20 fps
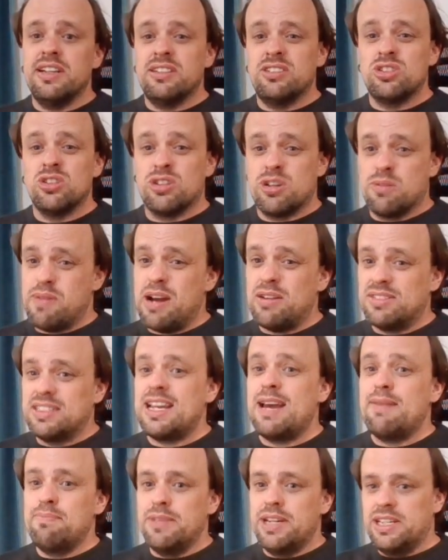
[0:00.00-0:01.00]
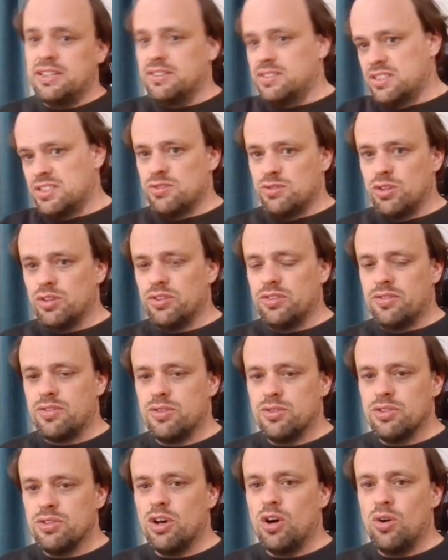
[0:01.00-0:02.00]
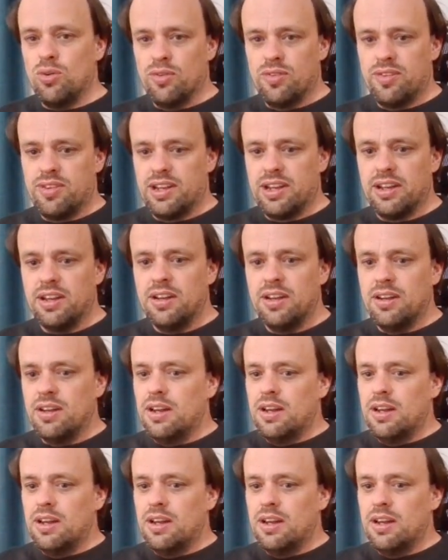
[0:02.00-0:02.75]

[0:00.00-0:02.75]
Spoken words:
it took about 10 minutes to run through the whole thing.